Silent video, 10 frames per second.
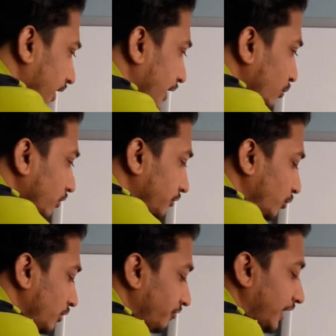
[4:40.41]
and
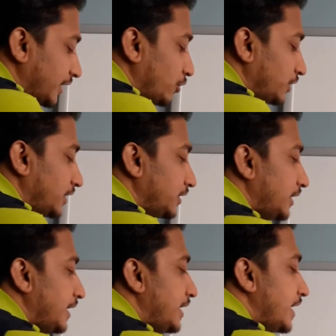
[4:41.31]
we'll find out the
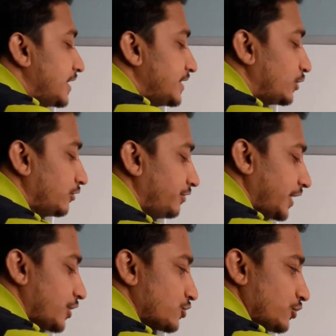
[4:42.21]
E and Z
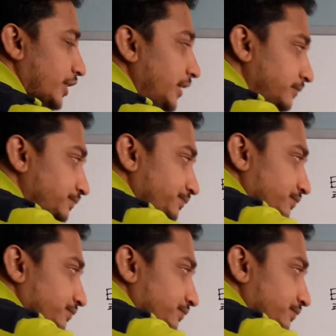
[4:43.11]
configuration, okay?